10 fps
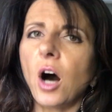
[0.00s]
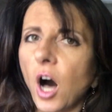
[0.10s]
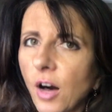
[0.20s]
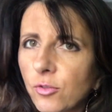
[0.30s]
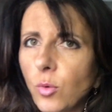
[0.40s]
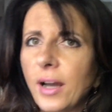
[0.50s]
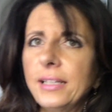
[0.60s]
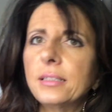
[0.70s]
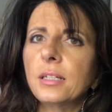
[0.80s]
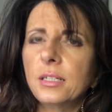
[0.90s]

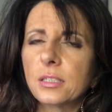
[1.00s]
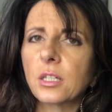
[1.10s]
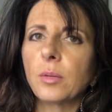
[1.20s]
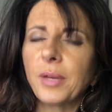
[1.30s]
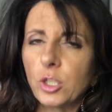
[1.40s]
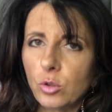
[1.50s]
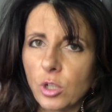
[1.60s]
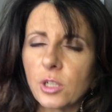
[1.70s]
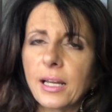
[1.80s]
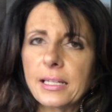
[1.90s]
off-white is gonna make you
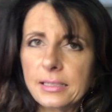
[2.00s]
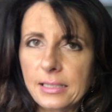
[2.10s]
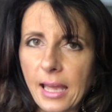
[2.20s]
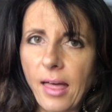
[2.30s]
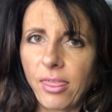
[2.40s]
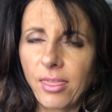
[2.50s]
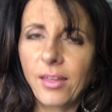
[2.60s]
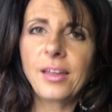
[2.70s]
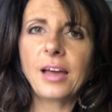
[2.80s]
look like death.